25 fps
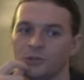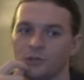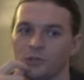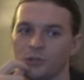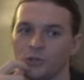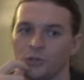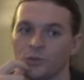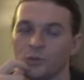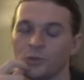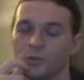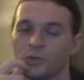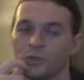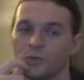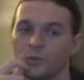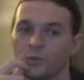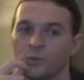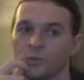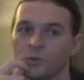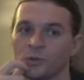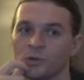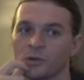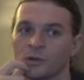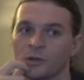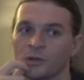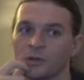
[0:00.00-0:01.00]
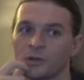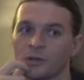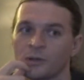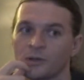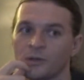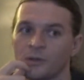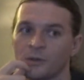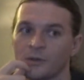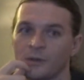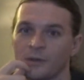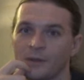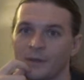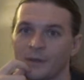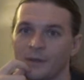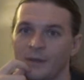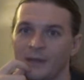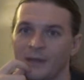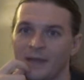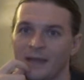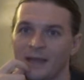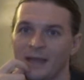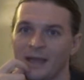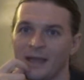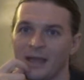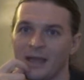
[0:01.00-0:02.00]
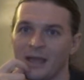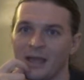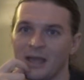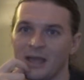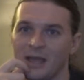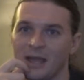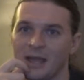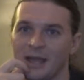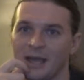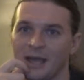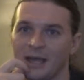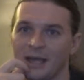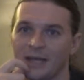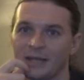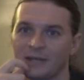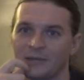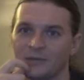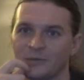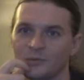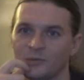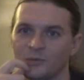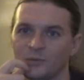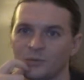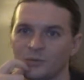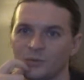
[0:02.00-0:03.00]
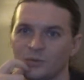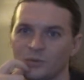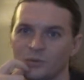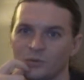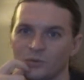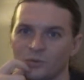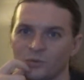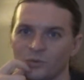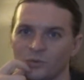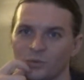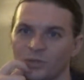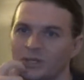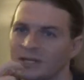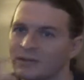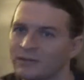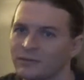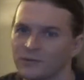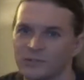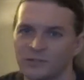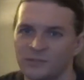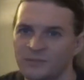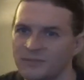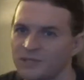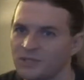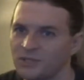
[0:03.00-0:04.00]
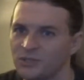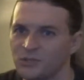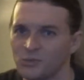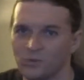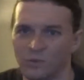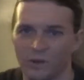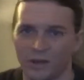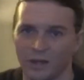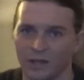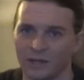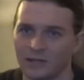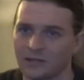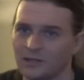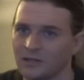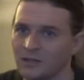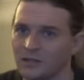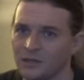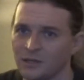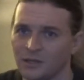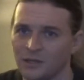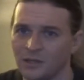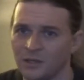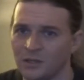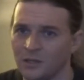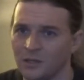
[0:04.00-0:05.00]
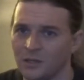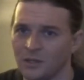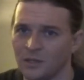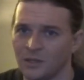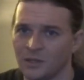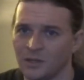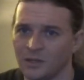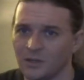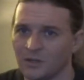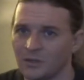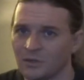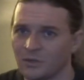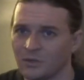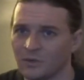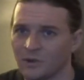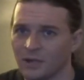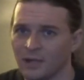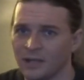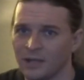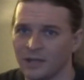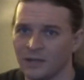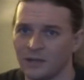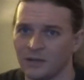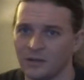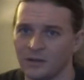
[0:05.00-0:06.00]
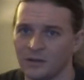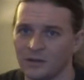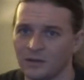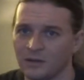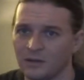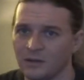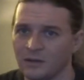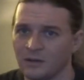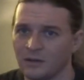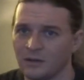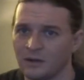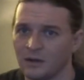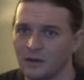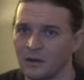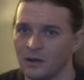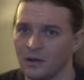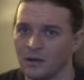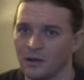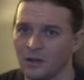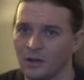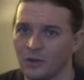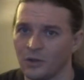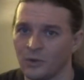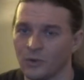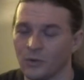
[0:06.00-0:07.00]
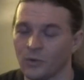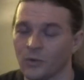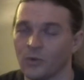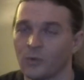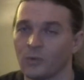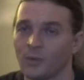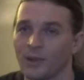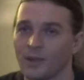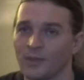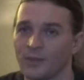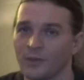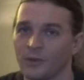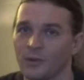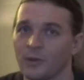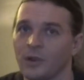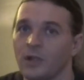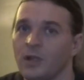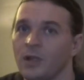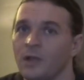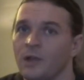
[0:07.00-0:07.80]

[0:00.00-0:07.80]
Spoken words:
you can work at whatever speed you want, right? Or rather,